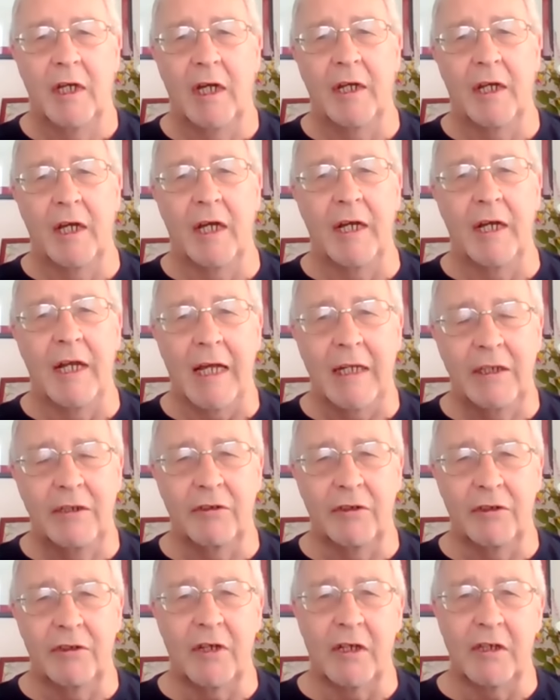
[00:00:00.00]
an
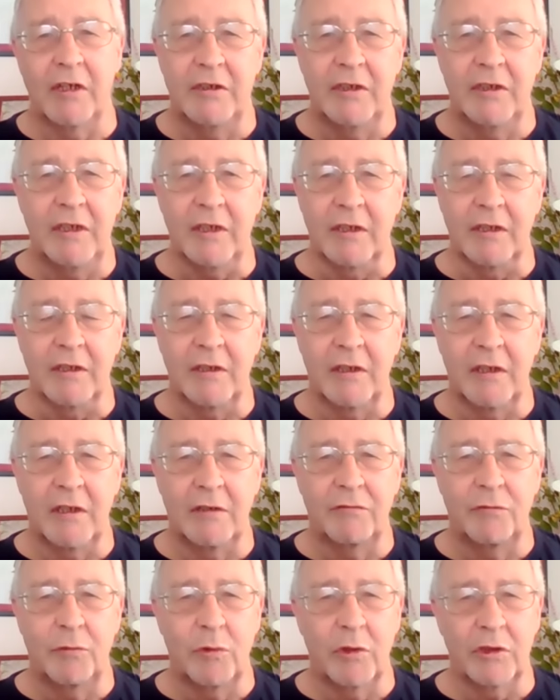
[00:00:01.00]
accurate idea
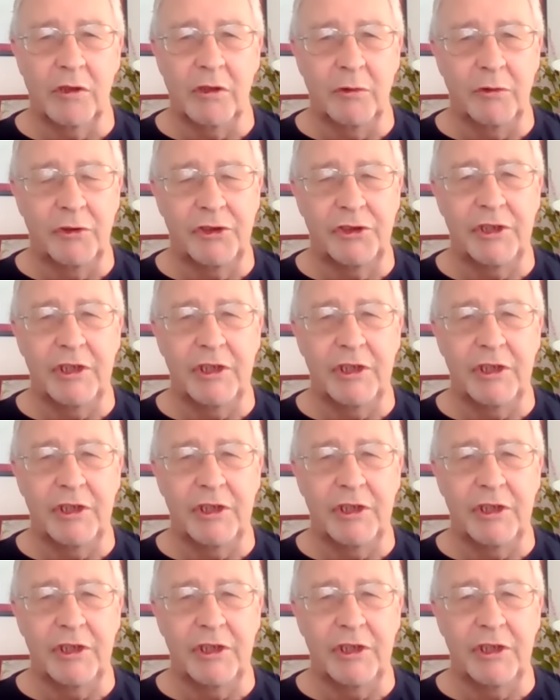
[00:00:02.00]
of what you